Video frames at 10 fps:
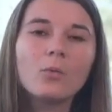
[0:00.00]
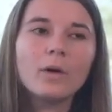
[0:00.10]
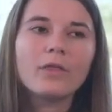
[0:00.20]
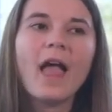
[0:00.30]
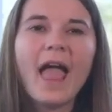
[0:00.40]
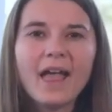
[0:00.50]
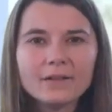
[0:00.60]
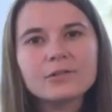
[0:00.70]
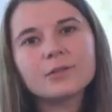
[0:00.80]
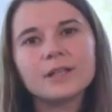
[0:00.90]
with
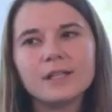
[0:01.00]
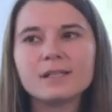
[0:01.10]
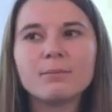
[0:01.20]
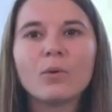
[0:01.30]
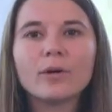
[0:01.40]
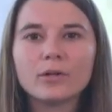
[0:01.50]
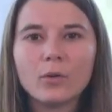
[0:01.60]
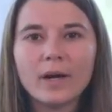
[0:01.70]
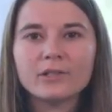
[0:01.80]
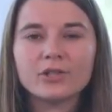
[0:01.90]
answering these important
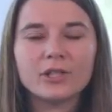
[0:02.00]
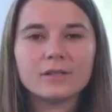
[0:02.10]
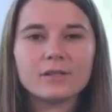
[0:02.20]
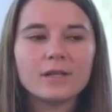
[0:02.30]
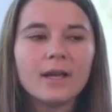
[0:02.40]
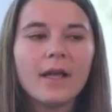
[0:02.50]
questions.